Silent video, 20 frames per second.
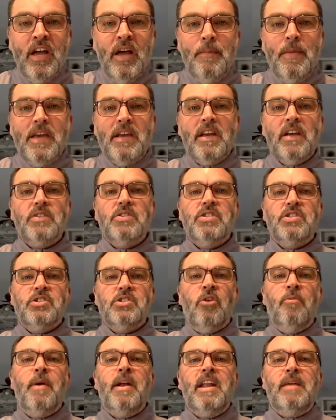because
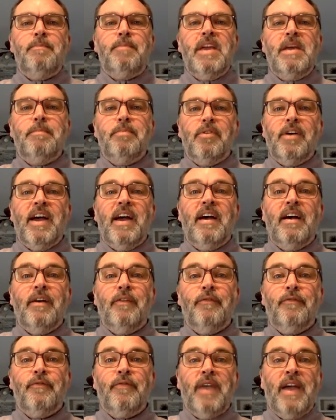so many people have